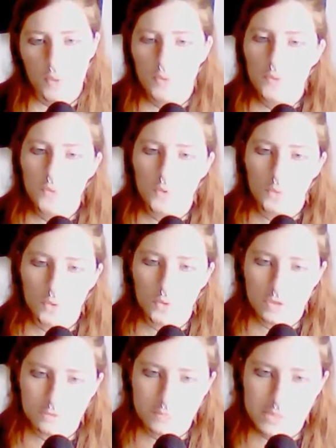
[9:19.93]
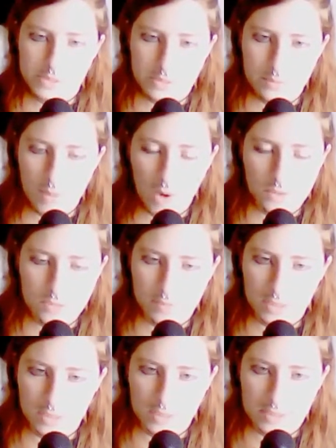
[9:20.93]
Who could have
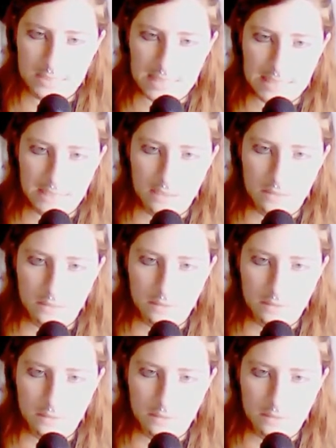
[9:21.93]
possibly hurt Teddy?